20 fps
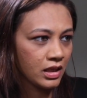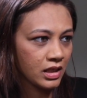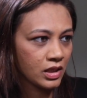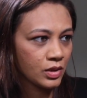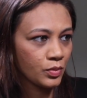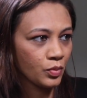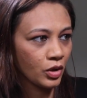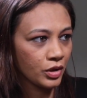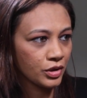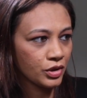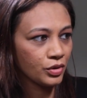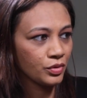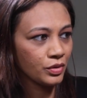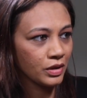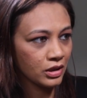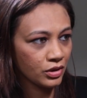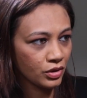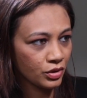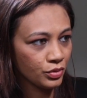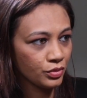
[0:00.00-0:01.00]
is what you
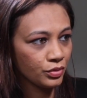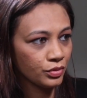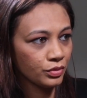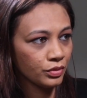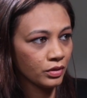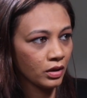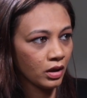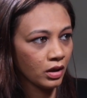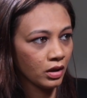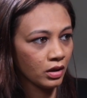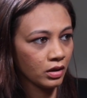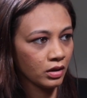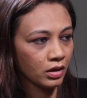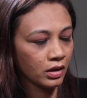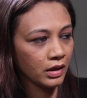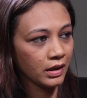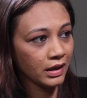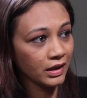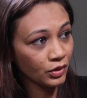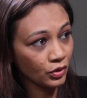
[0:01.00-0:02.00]
need to
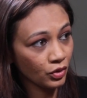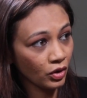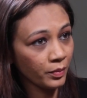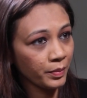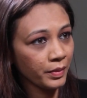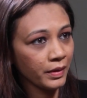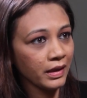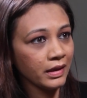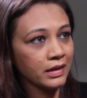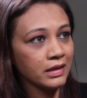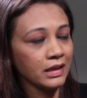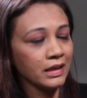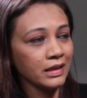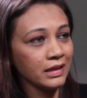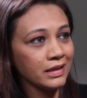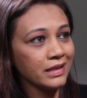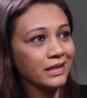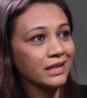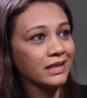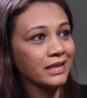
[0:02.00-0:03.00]
incorporate.
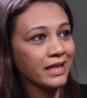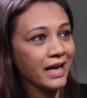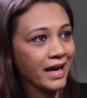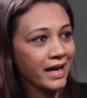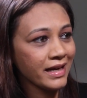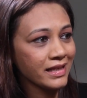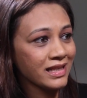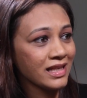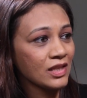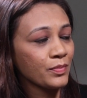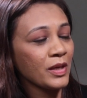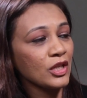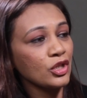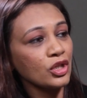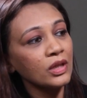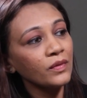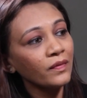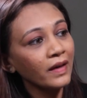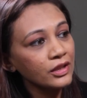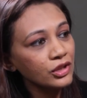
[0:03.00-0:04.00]
Indian diets,
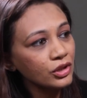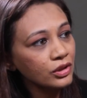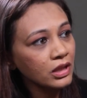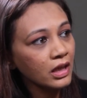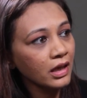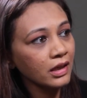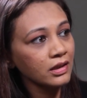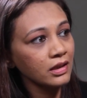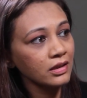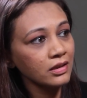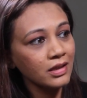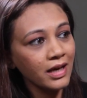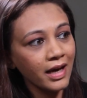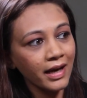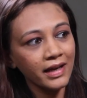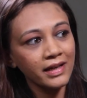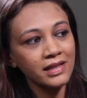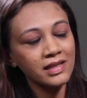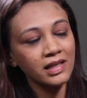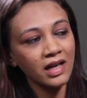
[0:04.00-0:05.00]
especially vegetarian
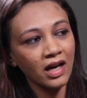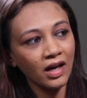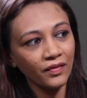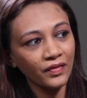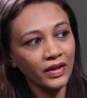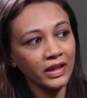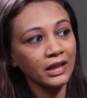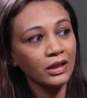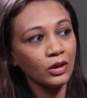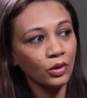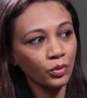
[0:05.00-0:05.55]
diets, are very